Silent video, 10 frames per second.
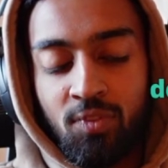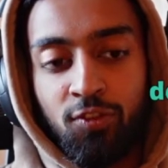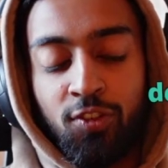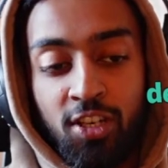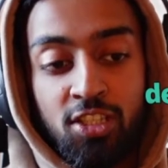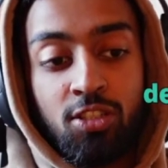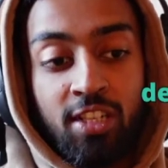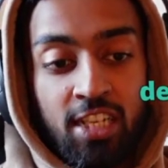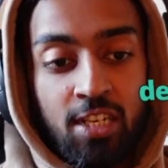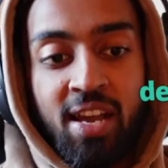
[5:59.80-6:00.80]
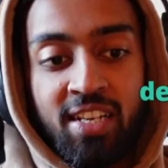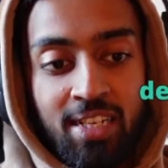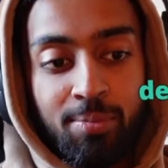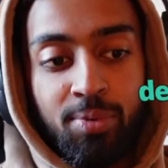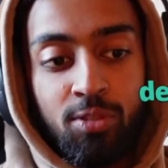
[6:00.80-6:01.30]
First, lead by
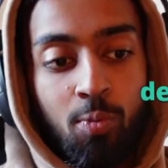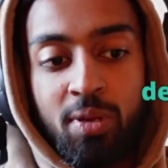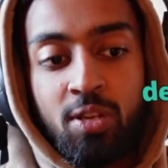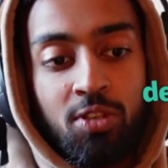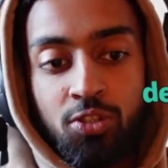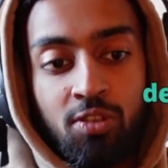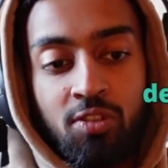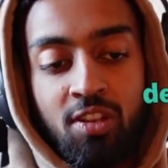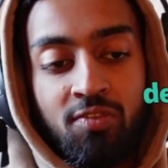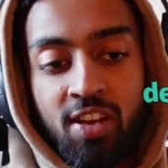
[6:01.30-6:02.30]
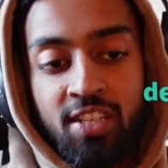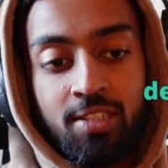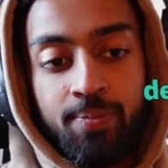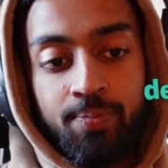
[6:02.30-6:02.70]
example. Nobody wants your advice.